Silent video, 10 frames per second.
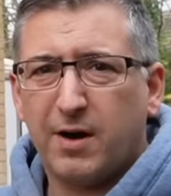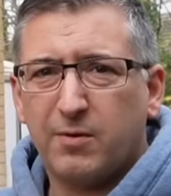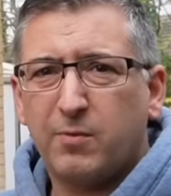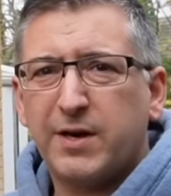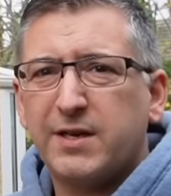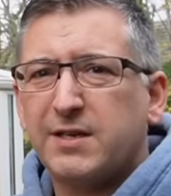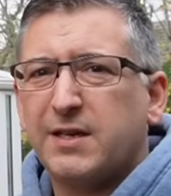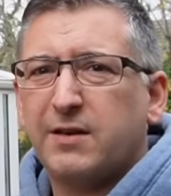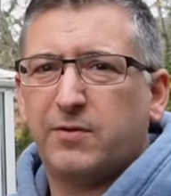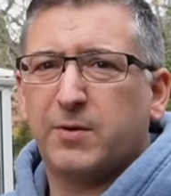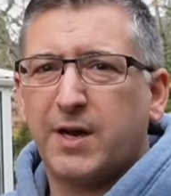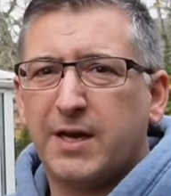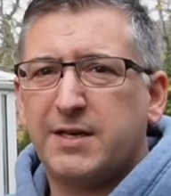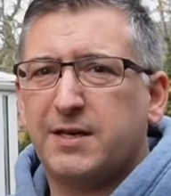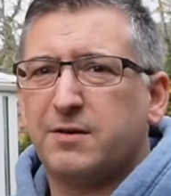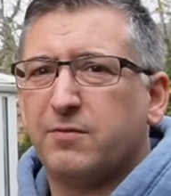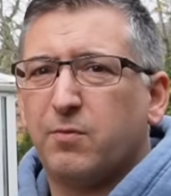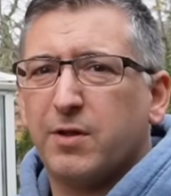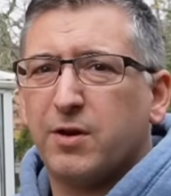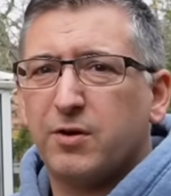I wanted to give you an idea of
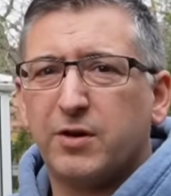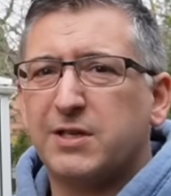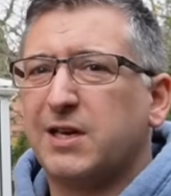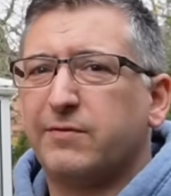what the noise